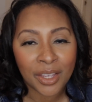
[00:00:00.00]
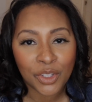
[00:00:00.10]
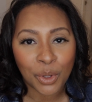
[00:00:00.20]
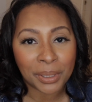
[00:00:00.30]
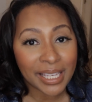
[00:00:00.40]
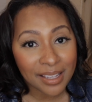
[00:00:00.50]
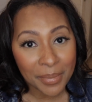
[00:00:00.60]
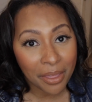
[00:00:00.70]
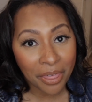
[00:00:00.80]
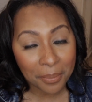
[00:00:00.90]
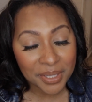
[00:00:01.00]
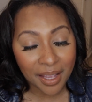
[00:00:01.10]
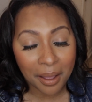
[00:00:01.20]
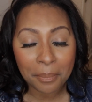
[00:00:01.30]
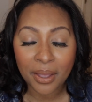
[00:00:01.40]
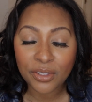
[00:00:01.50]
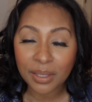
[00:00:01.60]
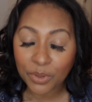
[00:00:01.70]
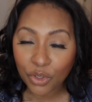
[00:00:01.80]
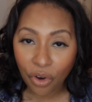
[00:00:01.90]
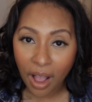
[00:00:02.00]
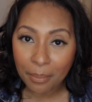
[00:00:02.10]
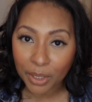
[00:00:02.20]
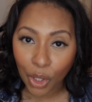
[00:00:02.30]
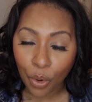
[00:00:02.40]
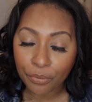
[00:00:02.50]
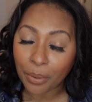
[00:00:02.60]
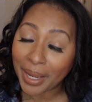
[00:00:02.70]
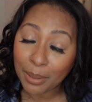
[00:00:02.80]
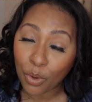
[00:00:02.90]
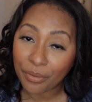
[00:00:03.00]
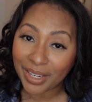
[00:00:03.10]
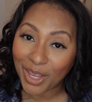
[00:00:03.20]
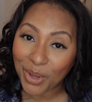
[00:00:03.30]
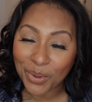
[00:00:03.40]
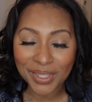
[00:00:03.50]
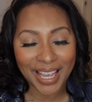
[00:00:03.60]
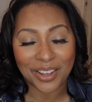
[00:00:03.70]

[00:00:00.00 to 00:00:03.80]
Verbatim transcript: So please give me a thumbs up, subscribe below for many more videos,